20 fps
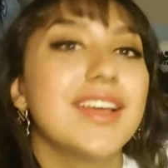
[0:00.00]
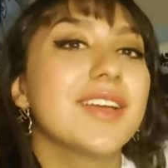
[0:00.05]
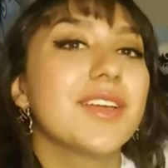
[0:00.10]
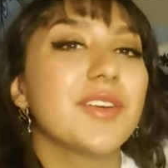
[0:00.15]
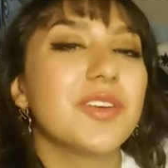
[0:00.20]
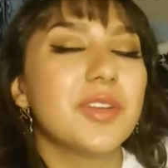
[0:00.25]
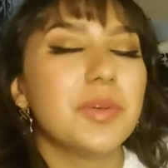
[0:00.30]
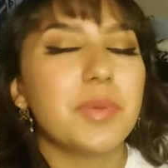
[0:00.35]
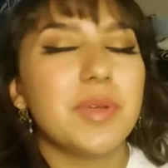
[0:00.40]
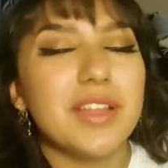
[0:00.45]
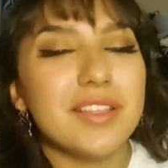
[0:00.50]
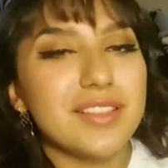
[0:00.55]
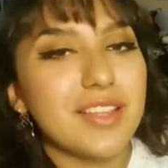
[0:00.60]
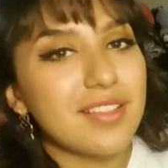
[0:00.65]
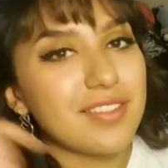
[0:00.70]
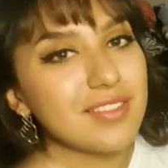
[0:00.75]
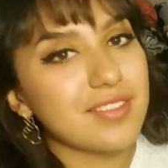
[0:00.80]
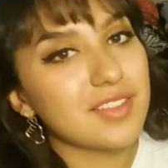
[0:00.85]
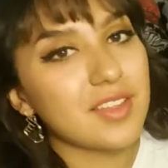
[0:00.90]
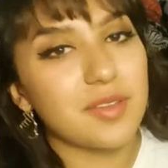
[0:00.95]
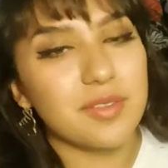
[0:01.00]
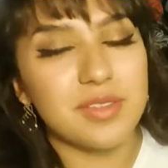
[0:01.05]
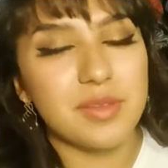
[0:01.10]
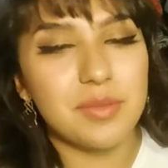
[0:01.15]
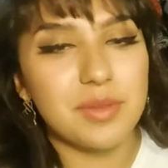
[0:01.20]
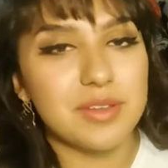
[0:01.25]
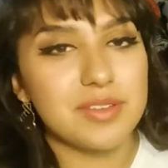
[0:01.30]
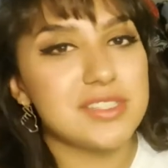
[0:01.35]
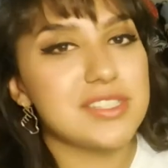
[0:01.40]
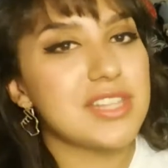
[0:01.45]
Go to your thoughts in the comments down
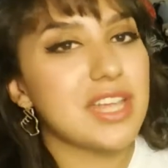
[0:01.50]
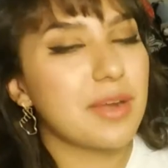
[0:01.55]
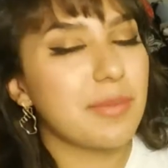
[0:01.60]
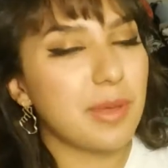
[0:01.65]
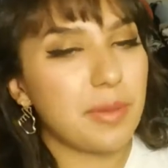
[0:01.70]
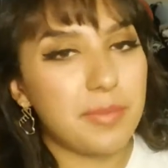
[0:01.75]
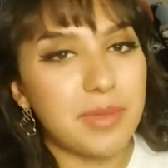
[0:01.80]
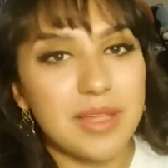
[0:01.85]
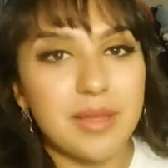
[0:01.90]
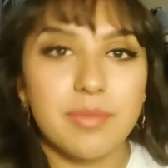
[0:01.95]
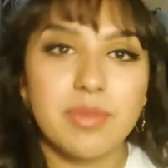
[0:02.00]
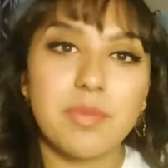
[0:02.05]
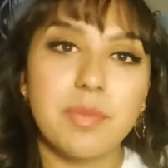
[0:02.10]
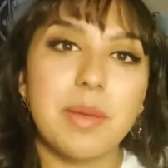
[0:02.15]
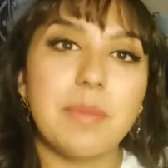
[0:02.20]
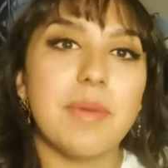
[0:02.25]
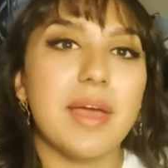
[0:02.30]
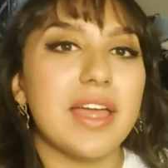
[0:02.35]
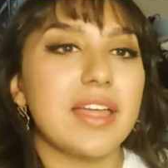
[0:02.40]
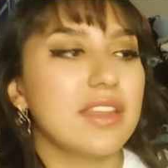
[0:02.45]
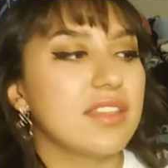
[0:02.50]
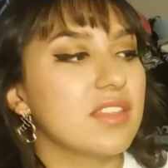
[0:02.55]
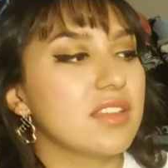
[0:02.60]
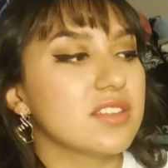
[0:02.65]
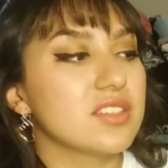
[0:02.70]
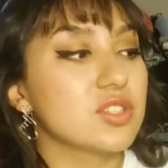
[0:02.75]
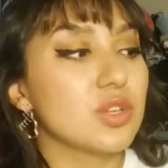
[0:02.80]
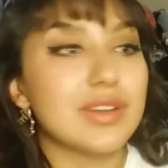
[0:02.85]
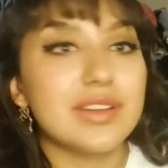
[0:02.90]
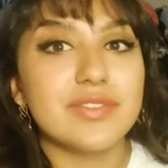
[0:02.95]
below what you thought about BM's Be Mine,
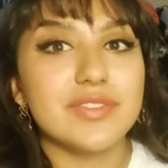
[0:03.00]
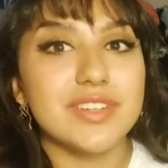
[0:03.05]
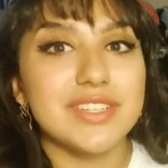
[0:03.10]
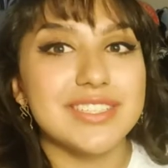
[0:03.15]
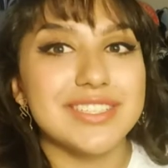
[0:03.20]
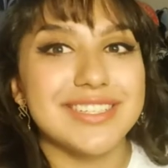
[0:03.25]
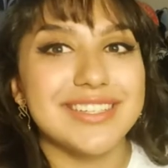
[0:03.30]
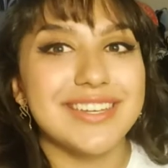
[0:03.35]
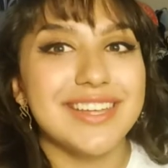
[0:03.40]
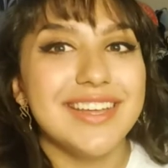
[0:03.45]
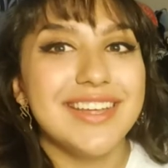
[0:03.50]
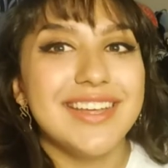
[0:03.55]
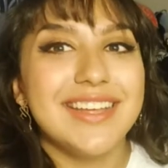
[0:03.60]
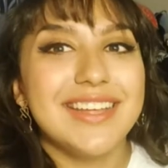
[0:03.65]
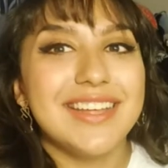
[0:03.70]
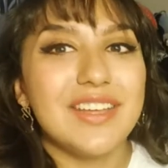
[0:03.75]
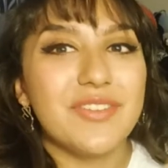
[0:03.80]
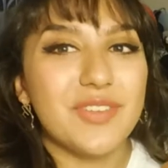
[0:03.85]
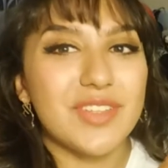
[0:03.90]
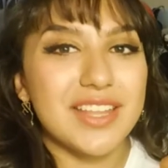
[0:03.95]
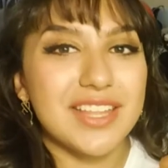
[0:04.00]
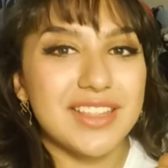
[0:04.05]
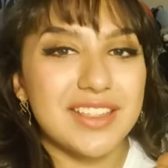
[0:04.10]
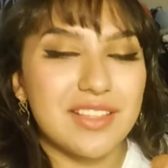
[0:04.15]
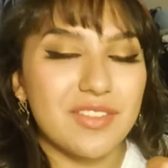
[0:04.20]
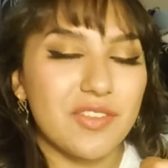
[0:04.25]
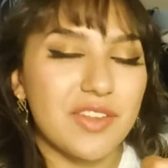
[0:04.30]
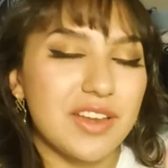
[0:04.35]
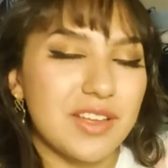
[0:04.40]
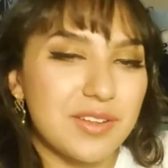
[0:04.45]
the short version. If you liked
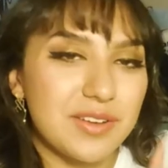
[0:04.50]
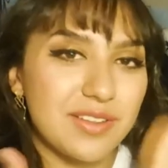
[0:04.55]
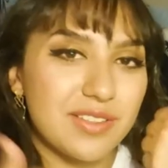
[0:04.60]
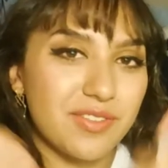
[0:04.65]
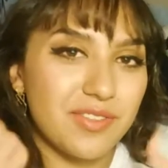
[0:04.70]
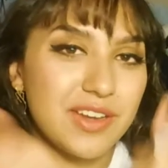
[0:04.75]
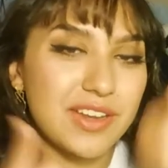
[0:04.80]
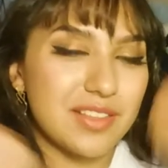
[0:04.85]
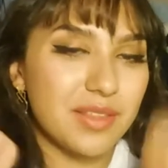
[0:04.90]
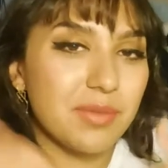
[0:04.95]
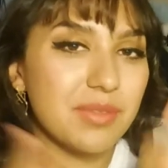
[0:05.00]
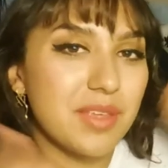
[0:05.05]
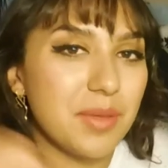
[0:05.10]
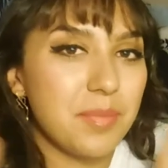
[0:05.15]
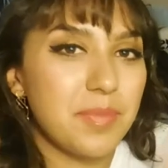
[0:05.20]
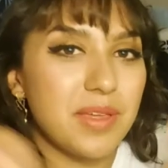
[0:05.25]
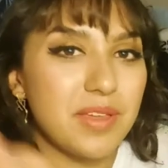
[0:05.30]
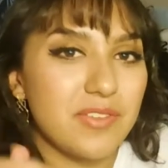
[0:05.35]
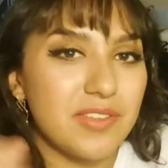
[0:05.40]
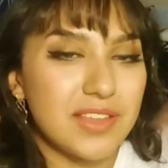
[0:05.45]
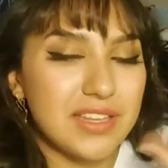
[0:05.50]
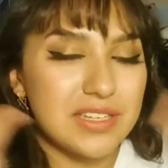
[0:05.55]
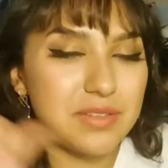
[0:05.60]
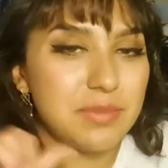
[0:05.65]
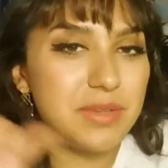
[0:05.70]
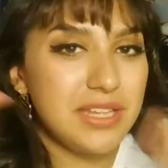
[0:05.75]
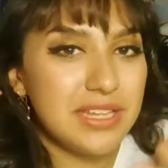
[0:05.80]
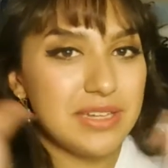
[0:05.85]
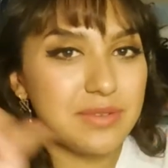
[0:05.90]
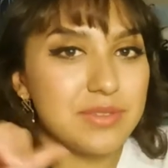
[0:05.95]
this video, go give this video a thumbs up. If you liked
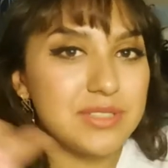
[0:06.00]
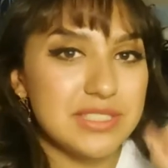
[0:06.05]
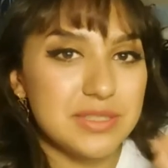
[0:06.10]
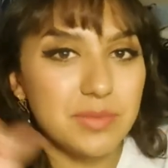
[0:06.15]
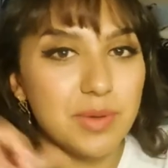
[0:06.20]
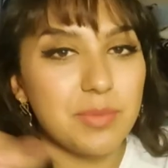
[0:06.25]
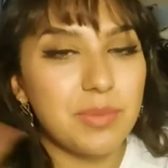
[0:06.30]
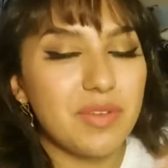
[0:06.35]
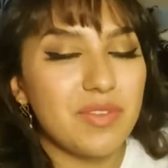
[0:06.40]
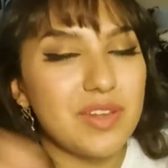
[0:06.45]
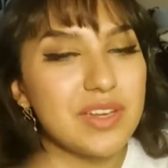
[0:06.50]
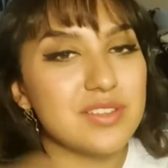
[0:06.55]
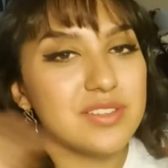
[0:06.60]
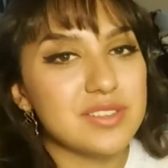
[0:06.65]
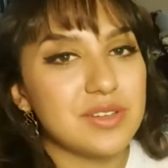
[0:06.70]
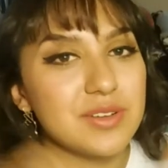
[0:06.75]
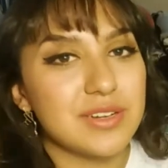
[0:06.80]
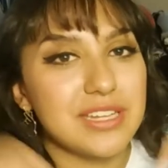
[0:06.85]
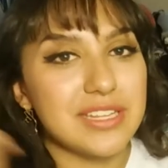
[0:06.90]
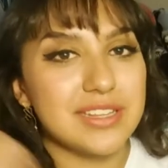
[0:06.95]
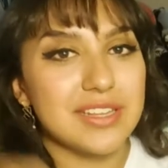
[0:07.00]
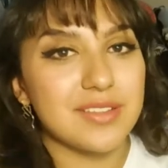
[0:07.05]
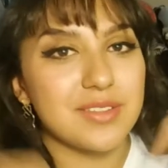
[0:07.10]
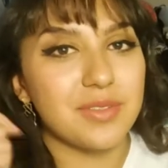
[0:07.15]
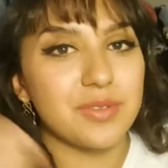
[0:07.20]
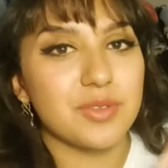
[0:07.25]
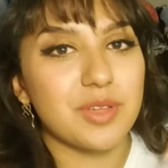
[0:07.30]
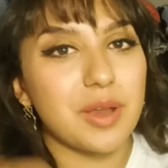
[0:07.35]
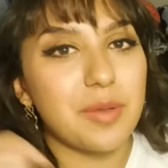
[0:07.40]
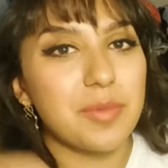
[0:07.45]
me and want to see more of my videos, go and hit that
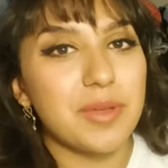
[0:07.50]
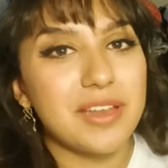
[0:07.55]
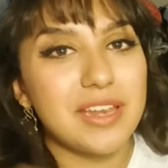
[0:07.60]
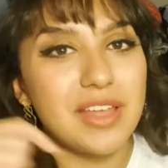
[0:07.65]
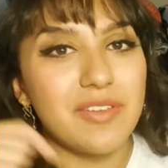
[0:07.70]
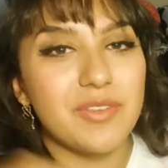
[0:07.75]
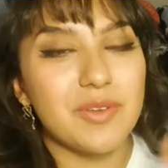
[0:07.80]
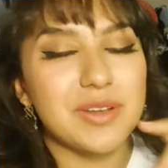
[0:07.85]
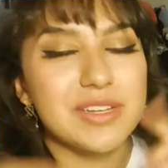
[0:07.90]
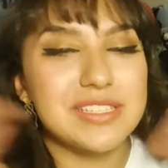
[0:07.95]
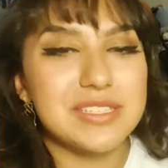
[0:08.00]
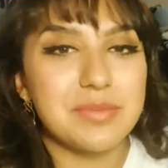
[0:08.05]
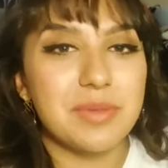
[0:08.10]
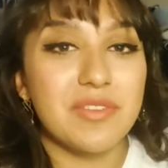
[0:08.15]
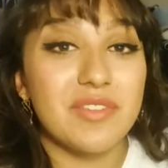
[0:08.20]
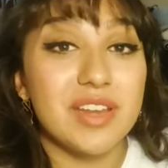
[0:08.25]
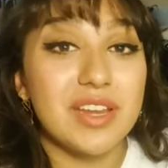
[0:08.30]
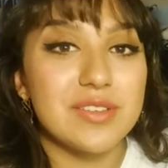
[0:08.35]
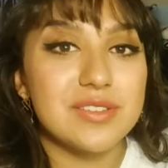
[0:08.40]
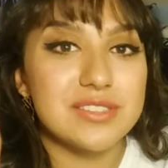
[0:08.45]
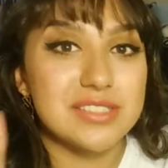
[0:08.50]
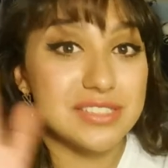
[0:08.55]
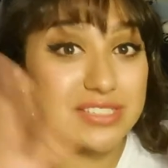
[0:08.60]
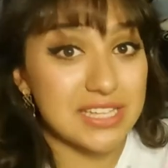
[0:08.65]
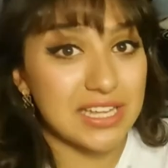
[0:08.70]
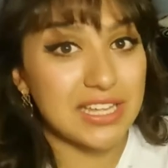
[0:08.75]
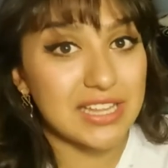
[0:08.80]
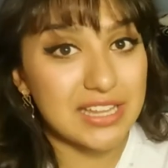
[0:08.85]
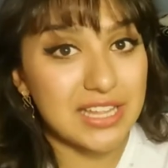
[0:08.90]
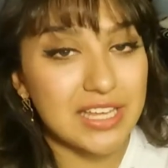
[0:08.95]
subscribe button. If you want to see my videos the
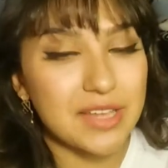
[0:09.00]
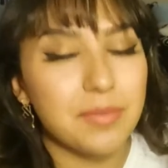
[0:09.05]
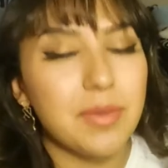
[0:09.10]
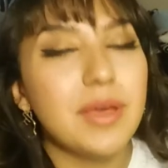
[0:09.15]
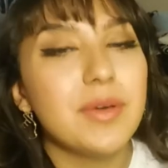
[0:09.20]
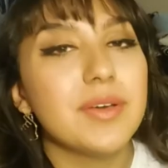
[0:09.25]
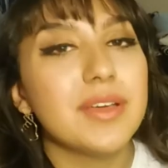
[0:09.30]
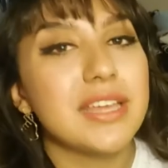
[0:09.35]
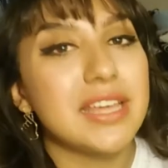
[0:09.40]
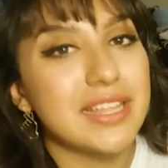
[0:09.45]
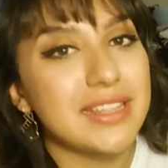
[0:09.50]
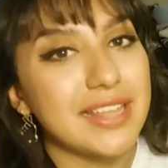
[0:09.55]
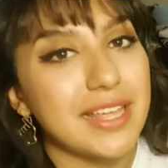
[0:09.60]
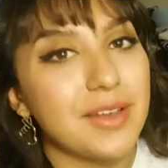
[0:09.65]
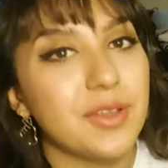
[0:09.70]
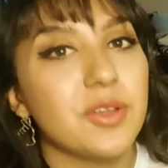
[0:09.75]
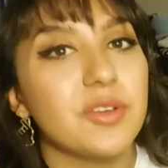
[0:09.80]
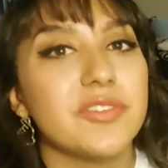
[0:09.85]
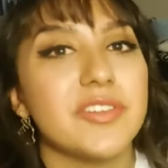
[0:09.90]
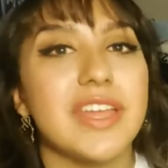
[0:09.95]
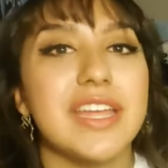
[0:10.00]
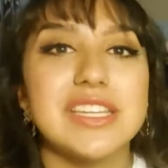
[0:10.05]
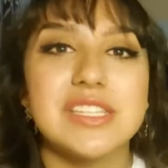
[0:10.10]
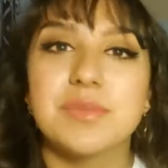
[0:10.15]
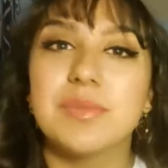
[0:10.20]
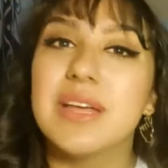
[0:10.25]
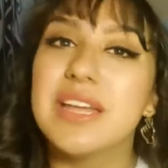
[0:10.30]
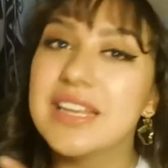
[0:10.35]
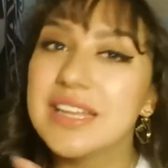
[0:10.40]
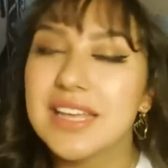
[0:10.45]
second they come out, hit that
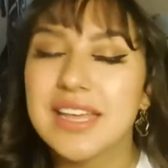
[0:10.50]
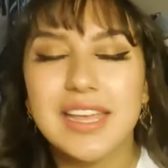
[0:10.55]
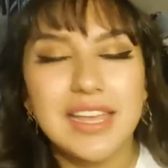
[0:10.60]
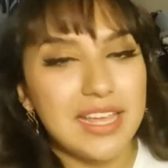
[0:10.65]
notification button.